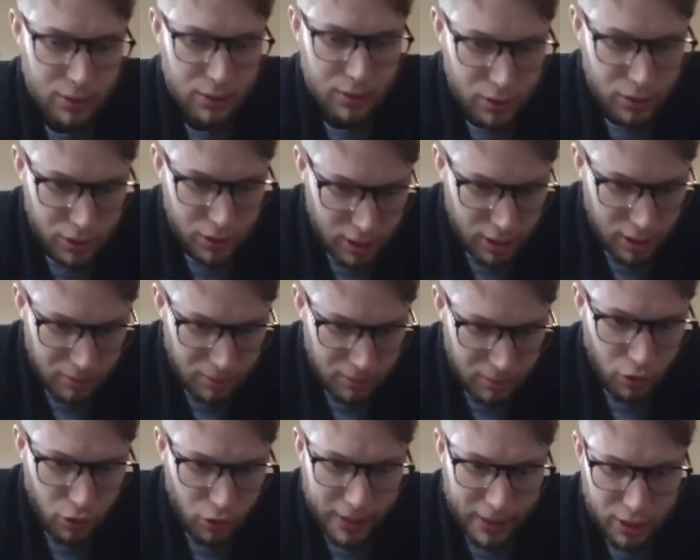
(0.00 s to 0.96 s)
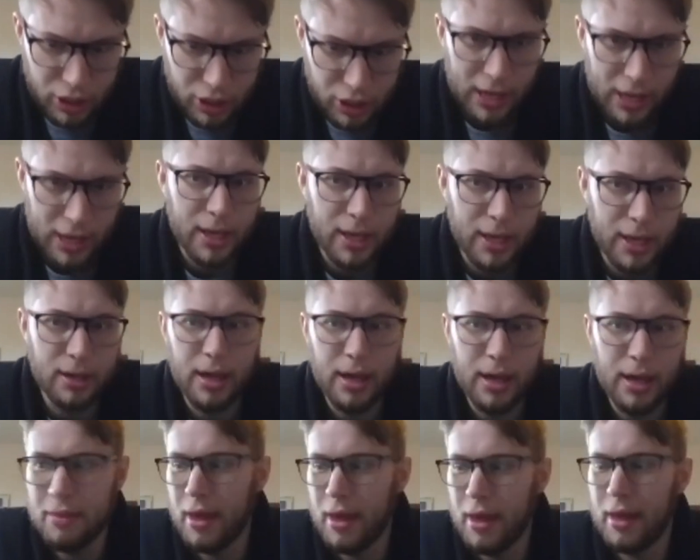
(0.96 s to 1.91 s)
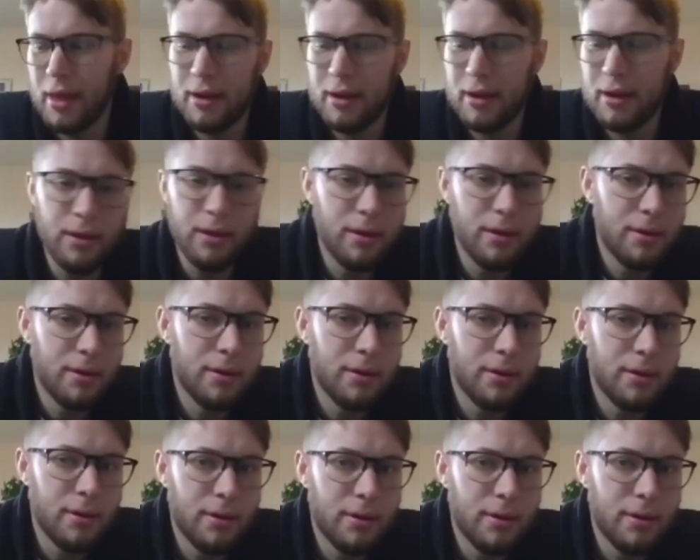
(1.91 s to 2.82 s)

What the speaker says: Just give me a quick check-in and then I'll